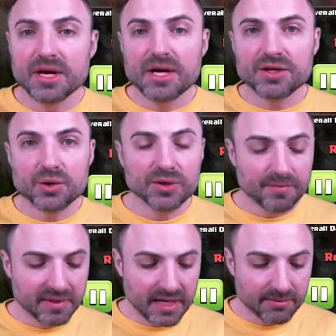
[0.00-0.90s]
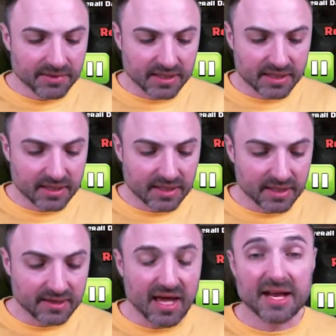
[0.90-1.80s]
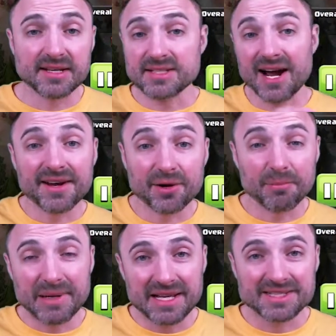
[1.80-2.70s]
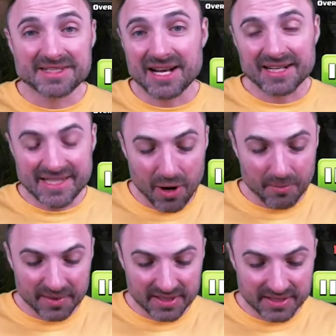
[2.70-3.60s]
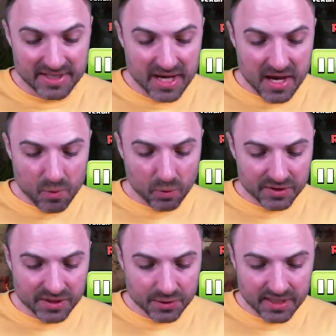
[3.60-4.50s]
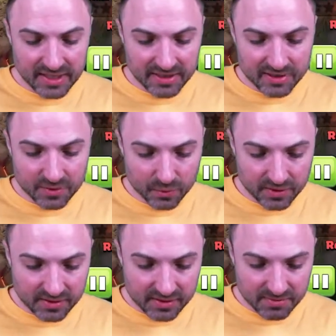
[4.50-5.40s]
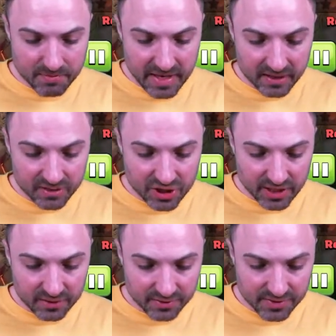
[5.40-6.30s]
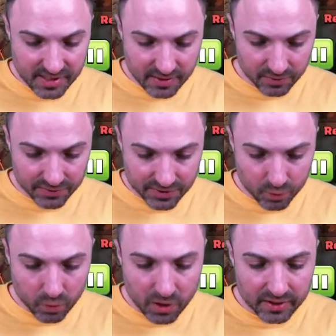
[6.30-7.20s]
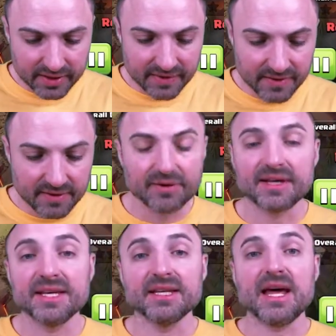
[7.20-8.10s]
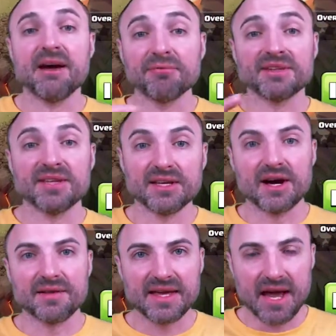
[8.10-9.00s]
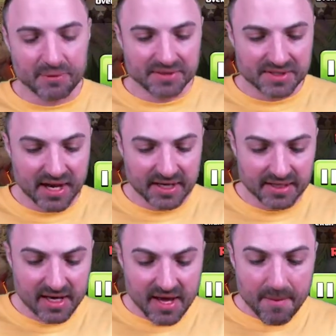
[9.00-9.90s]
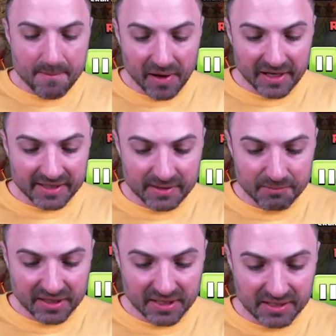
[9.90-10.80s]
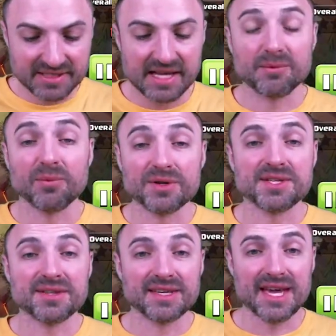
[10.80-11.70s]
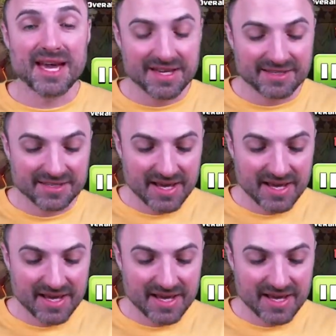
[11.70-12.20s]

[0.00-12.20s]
you would have been able to get that entire base knocked out, because once you get into one of these main channels, they'll just walk and then they'll hit everything on the outside. But because that wasn't the case,